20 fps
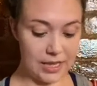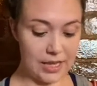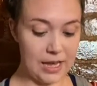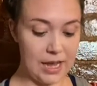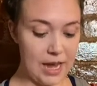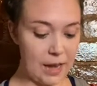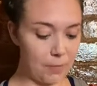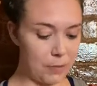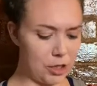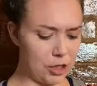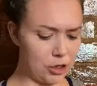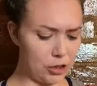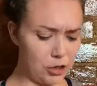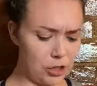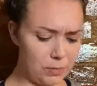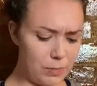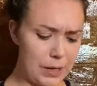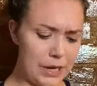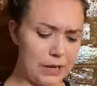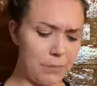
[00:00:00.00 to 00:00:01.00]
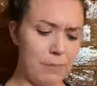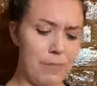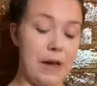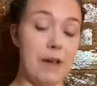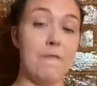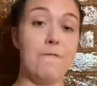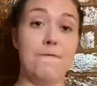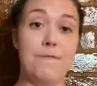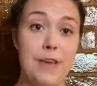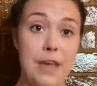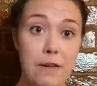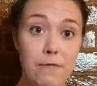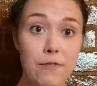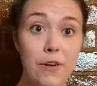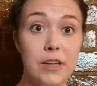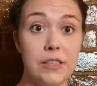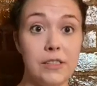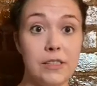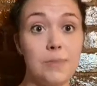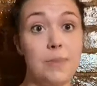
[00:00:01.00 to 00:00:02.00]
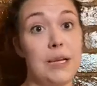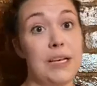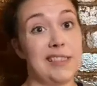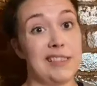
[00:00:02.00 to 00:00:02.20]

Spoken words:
I'm gonna pick my favorites because